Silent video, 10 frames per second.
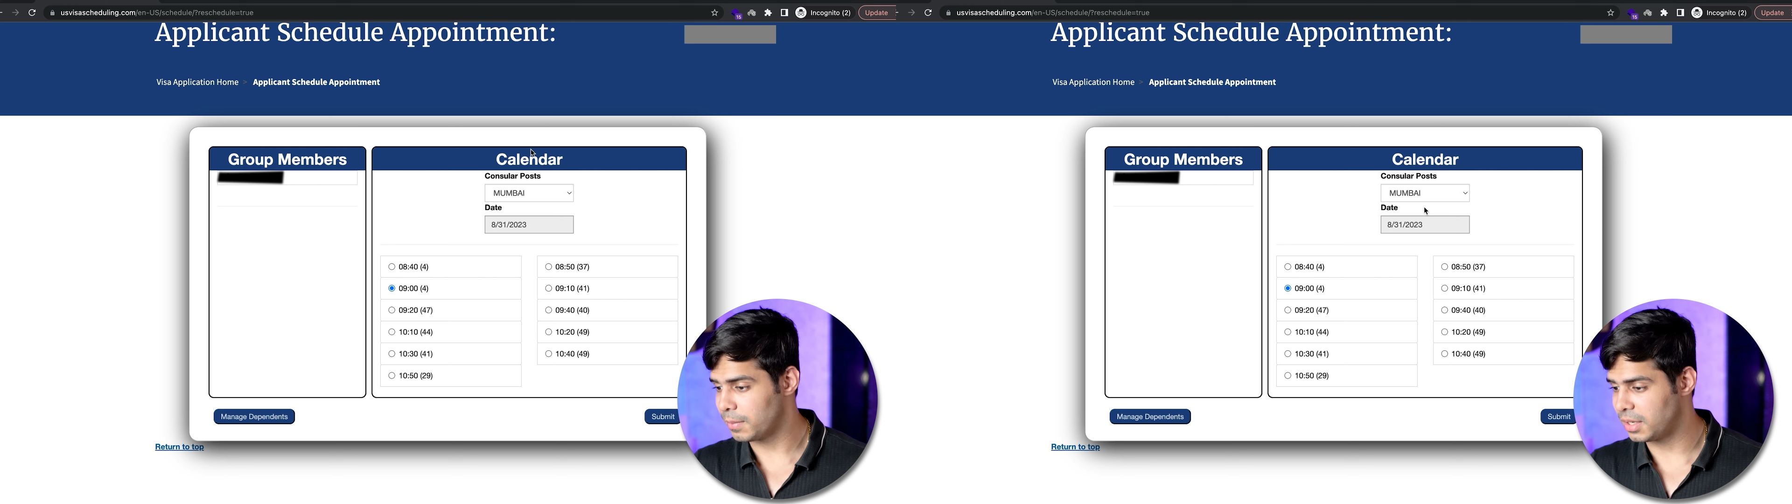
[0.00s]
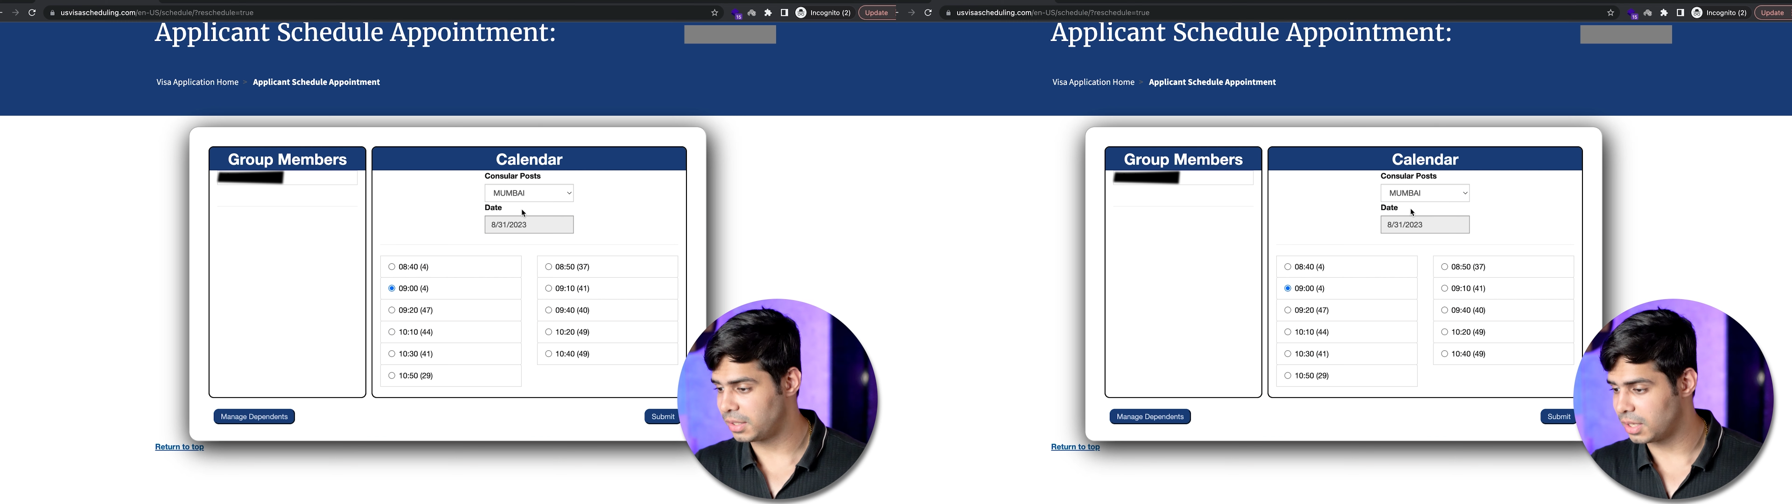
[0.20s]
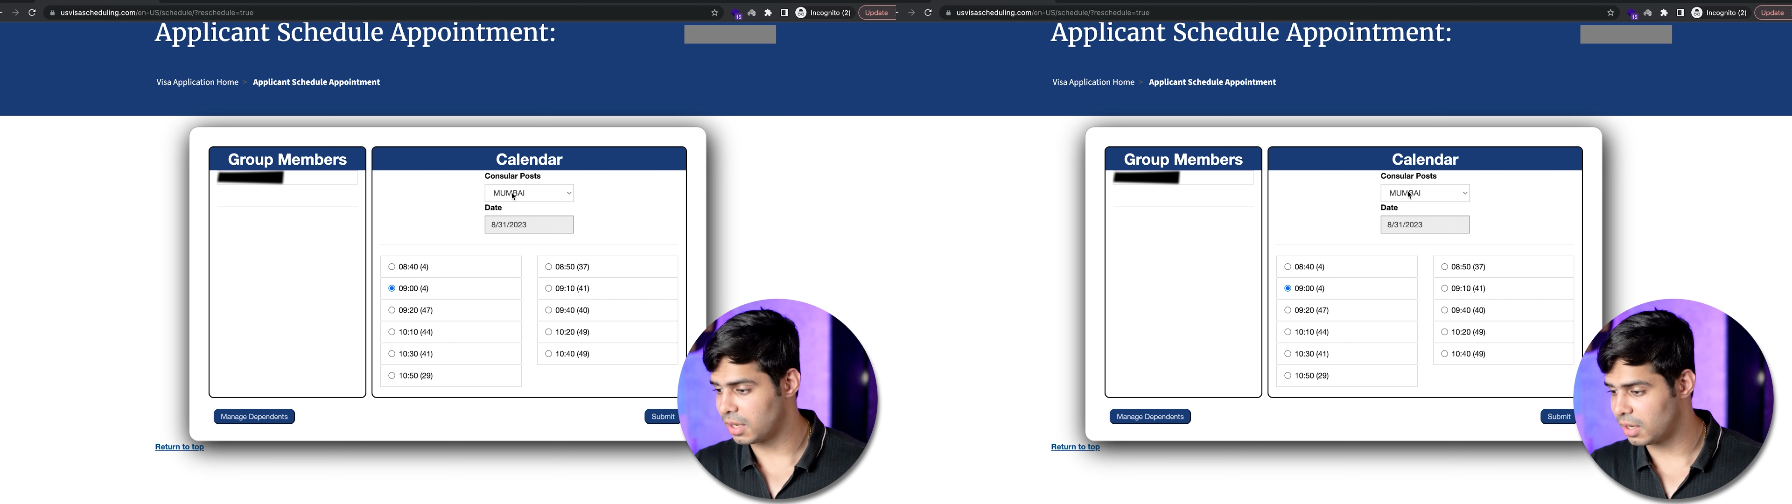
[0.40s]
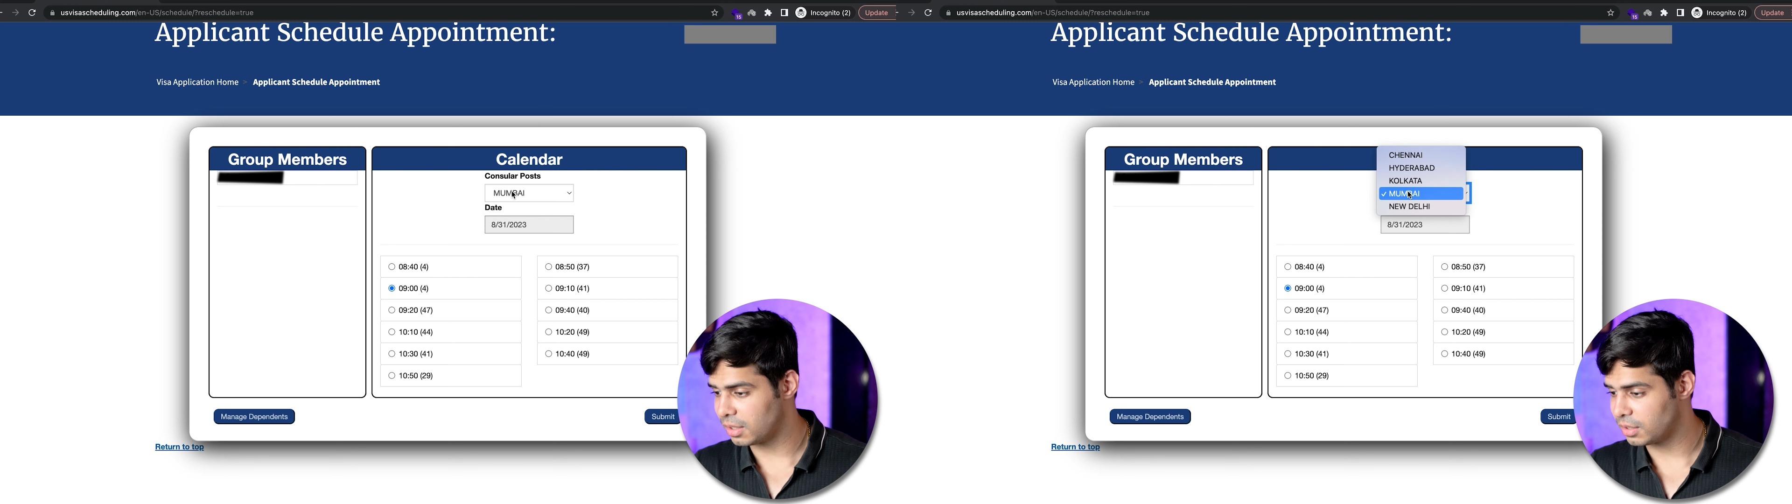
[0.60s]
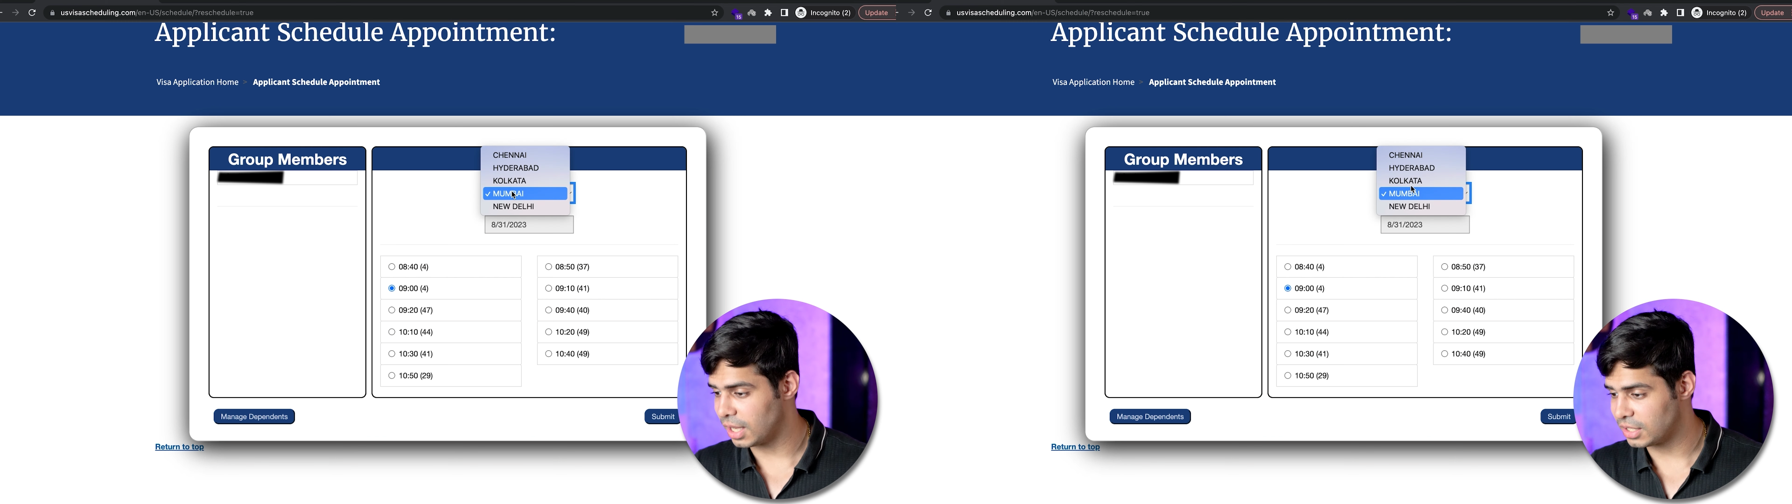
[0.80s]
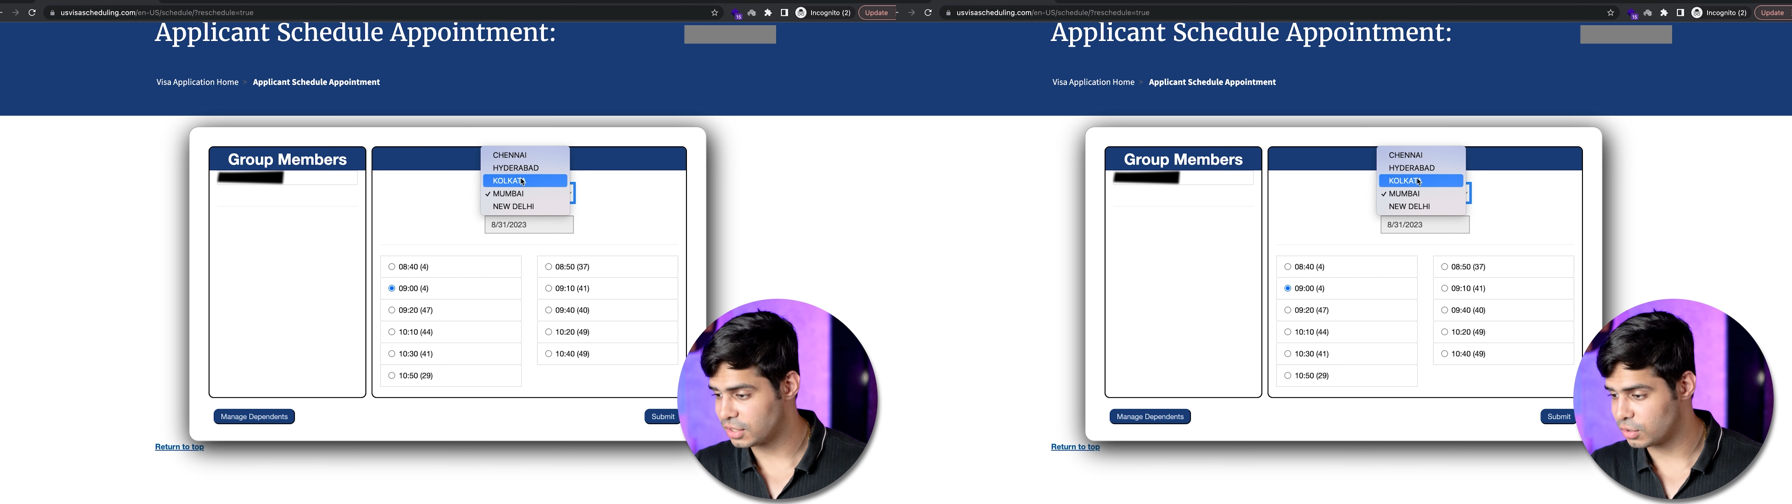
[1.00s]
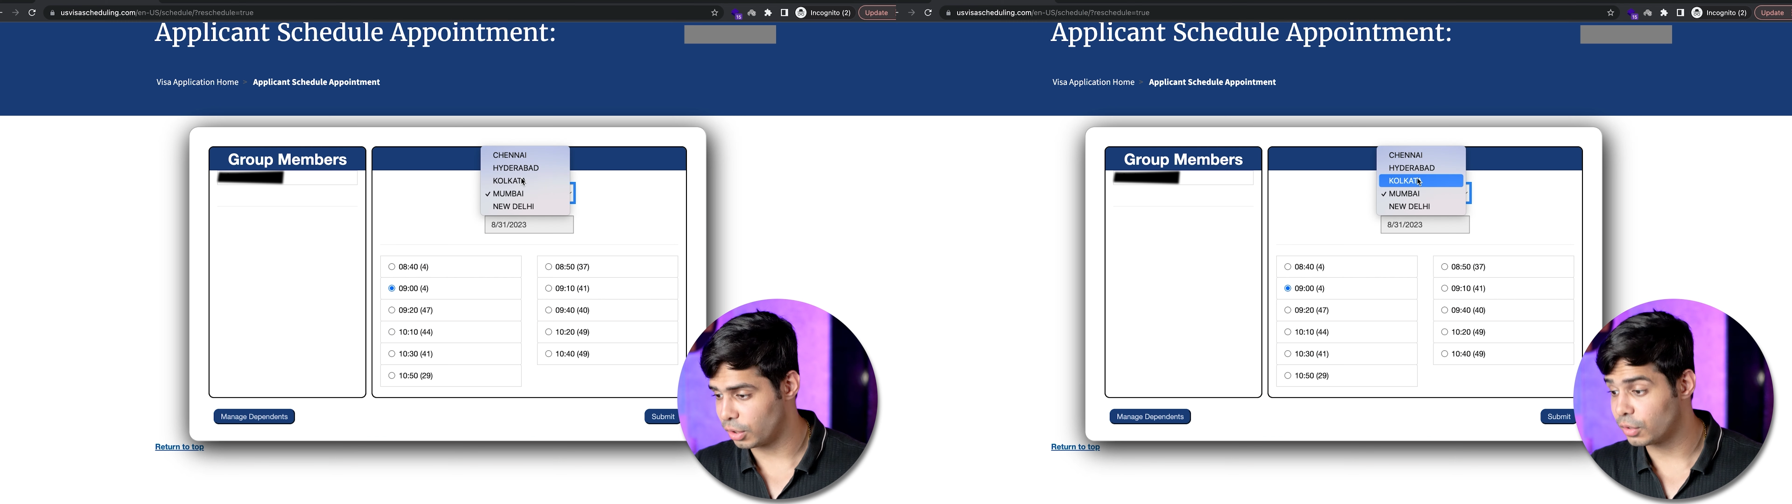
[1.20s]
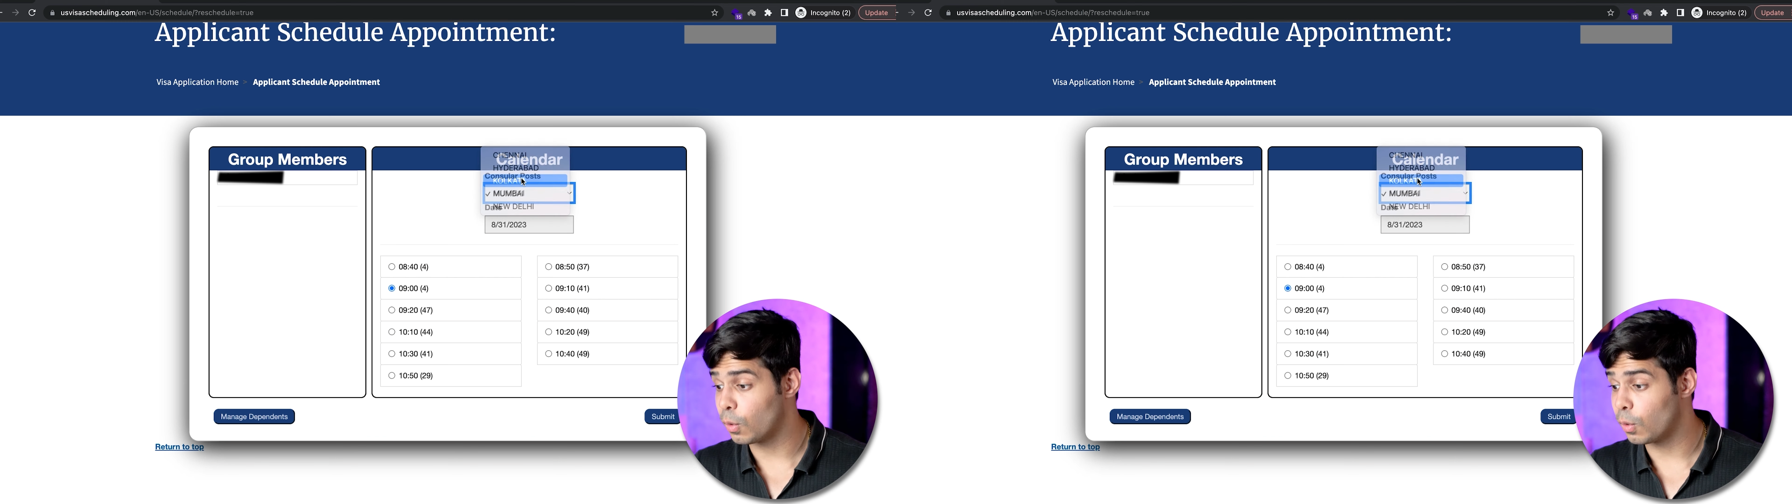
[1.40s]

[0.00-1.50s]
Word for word: But that's not